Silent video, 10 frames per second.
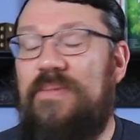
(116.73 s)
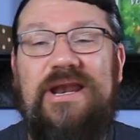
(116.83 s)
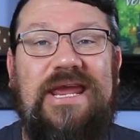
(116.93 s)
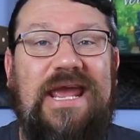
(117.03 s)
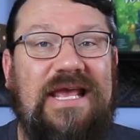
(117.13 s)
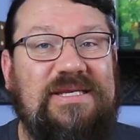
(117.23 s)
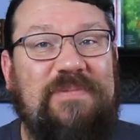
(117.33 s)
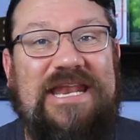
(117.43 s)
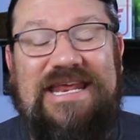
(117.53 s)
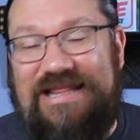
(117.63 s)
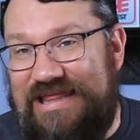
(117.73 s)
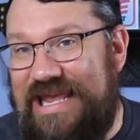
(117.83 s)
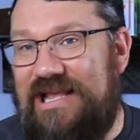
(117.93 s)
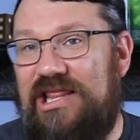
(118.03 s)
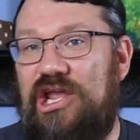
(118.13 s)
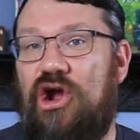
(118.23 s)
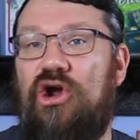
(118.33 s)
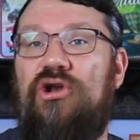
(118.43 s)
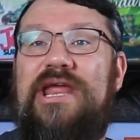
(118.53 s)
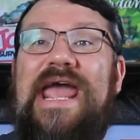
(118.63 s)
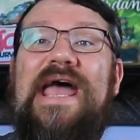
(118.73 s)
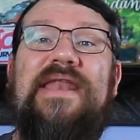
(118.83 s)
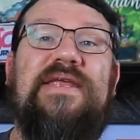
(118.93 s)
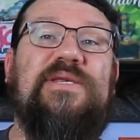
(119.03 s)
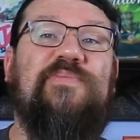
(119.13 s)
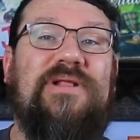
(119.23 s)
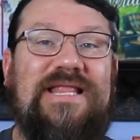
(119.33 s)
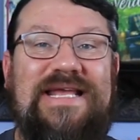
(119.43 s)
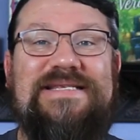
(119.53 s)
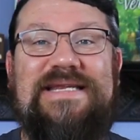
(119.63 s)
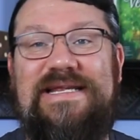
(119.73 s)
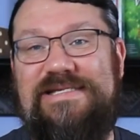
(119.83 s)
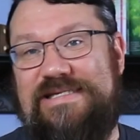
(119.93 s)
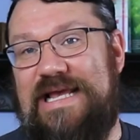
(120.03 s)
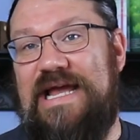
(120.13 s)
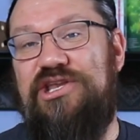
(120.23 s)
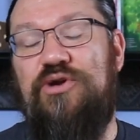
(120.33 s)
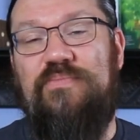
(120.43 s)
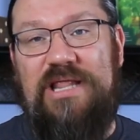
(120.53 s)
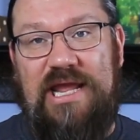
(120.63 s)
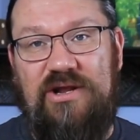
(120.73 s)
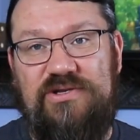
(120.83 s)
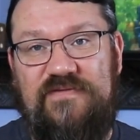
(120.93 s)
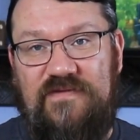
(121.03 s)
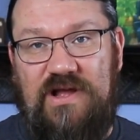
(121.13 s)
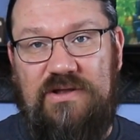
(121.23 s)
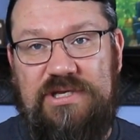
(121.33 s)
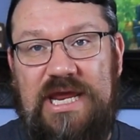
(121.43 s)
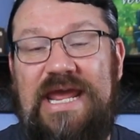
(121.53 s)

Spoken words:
money has been illegally earned and is placed inside your player's vault.